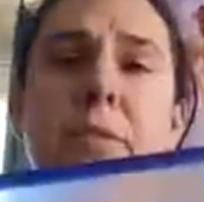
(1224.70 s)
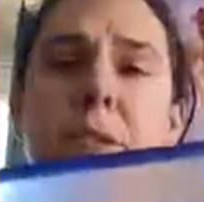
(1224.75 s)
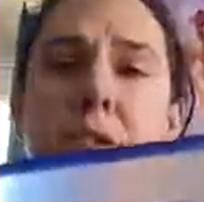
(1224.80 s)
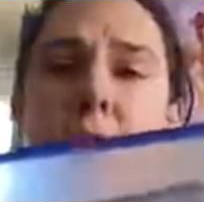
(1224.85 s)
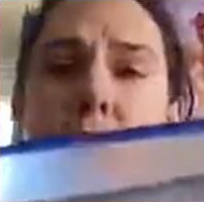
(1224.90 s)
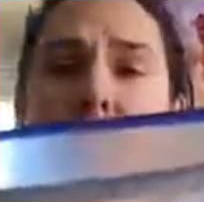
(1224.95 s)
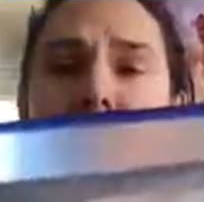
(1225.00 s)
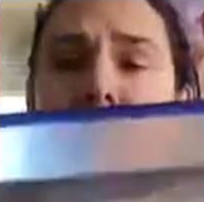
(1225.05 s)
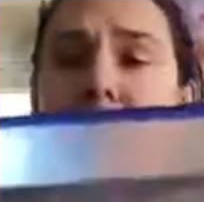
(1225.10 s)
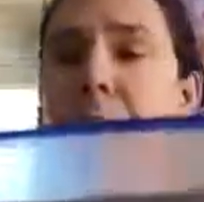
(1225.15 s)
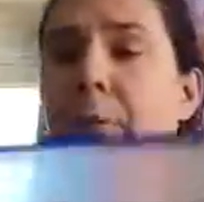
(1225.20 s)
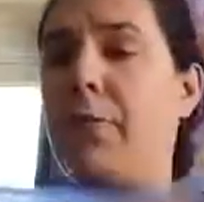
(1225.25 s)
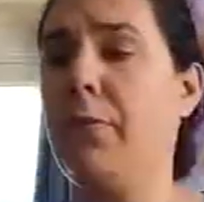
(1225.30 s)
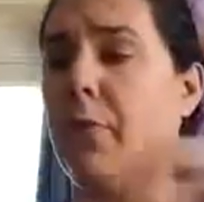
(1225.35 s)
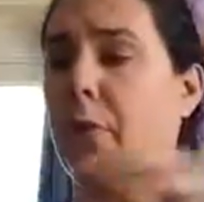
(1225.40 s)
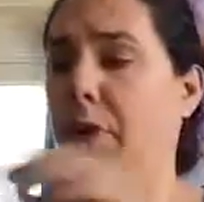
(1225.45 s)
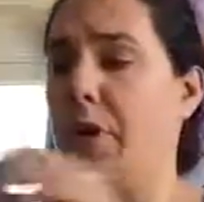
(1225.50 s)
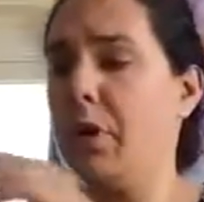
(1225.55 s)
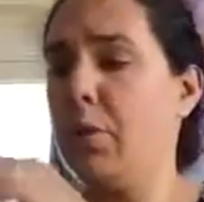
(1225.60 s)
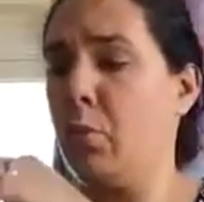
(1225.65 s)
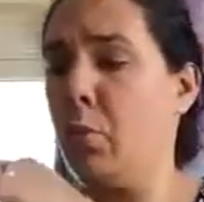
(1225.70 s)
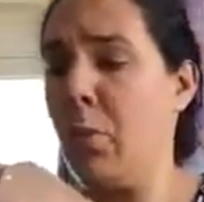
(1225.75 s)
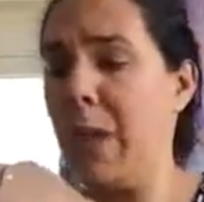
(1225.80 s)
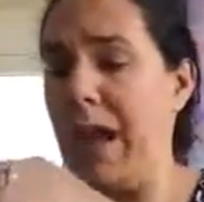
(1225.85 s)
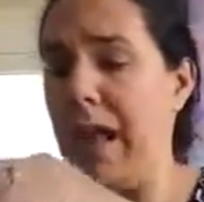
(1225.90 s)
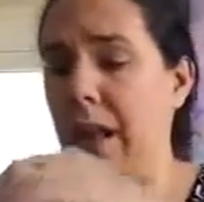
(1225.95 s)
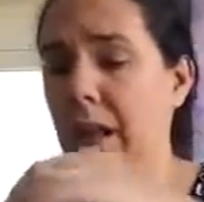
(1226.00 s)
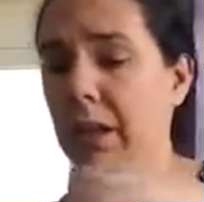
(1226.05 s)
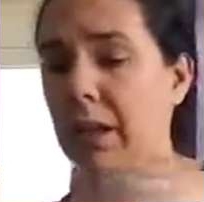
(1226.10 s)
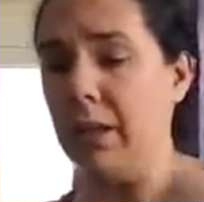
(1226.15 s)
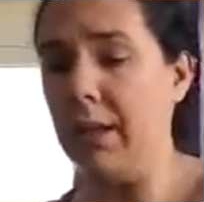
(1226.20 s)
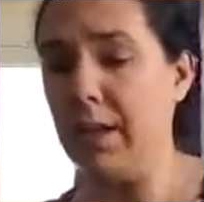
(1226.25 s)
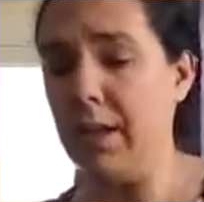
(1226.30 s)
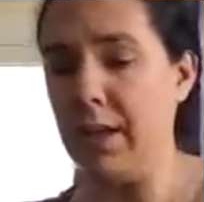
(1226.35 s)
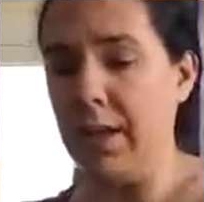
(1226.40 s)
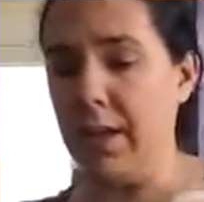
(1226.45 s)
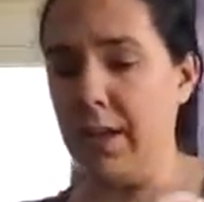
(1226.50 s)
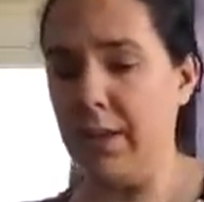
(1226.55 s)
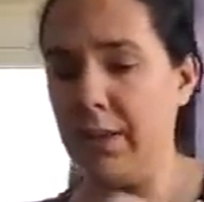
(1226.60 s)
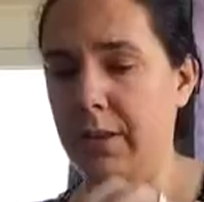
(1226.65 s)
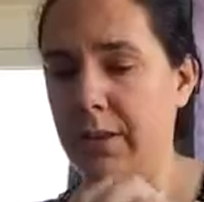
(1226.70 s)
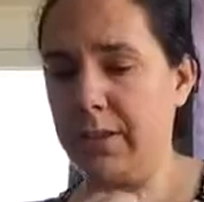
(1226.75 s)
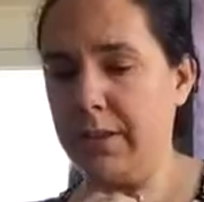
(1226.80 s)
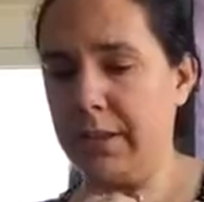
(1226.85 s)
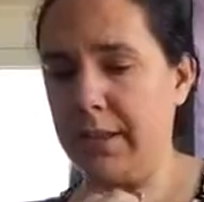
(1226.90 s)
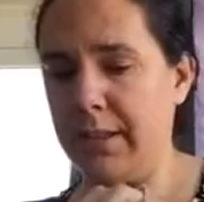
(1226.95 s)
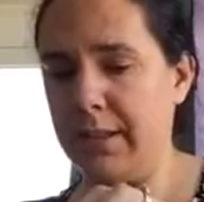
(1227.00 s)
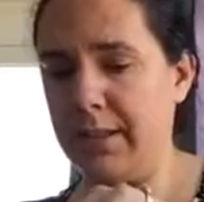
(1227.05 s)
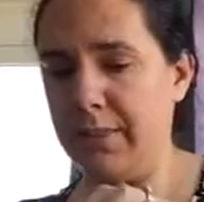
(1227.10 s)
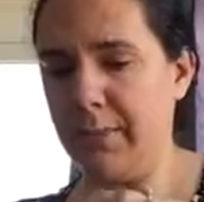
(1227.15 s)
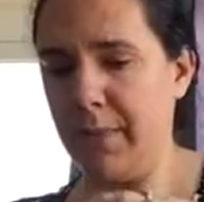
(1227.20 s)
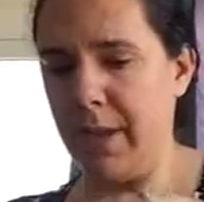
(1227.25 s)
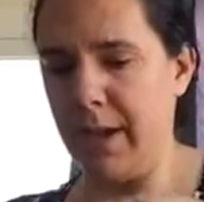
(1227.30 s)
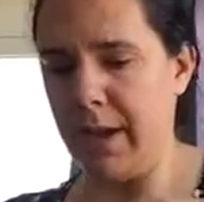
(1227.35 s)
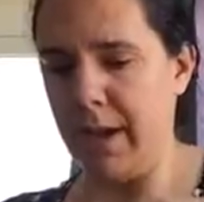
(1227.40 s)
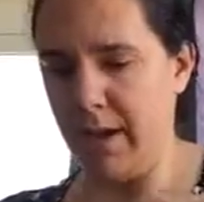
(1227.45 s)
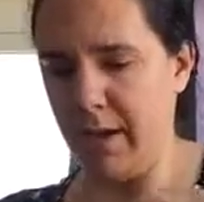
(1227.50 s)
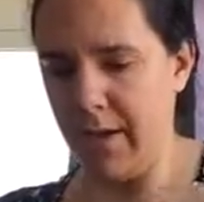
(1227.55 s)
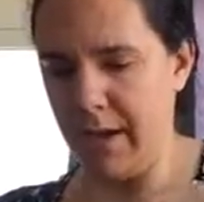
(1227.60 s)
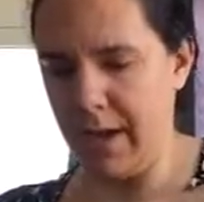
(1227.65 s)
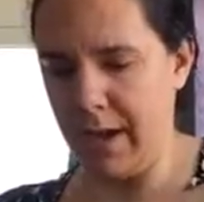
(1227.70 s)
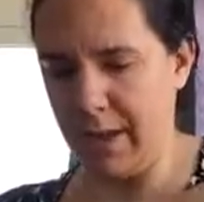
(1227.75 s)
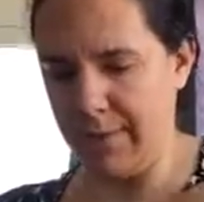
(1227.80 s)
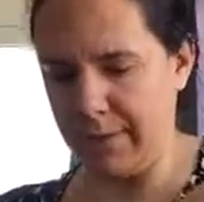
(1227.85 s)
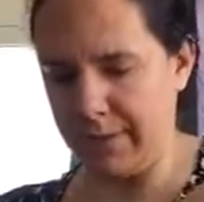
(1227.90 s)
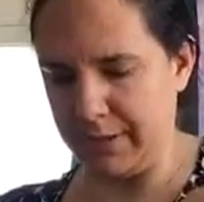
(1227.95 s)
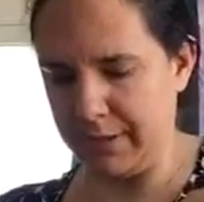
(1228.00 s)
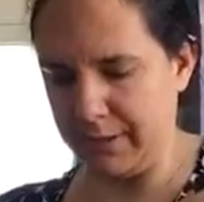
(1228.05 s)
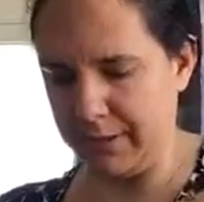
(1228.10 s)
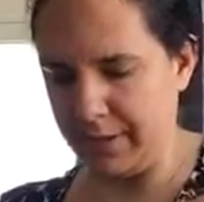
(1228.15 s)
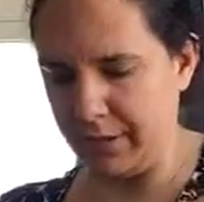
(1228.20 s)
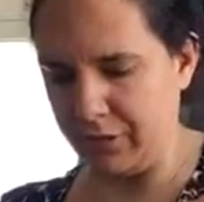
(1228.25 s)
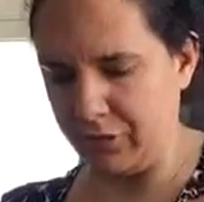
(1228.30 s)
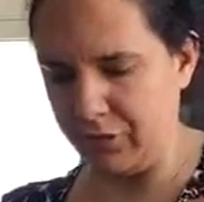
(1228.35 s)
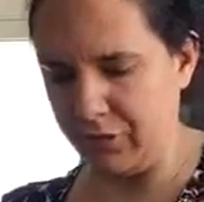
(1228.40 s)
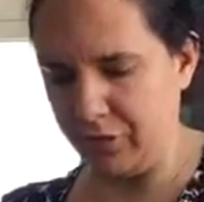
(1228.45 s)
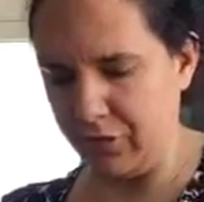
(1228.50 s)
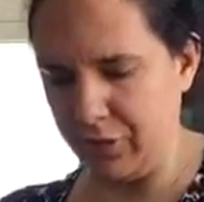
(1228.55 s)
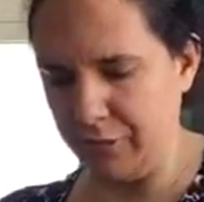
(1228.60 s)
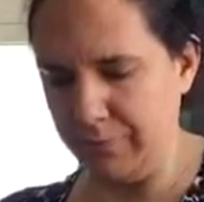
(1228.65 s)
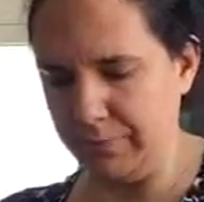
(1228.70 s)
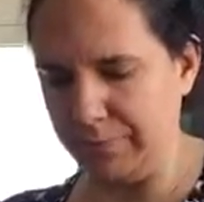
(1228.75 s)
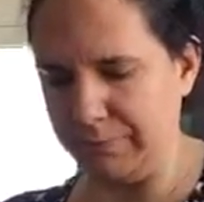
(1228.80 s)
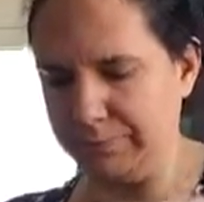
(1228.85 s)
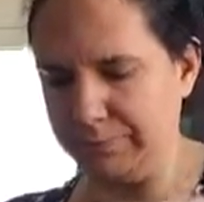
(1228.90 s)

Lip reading: to you guys before as well. This is my I Am a Stitcher.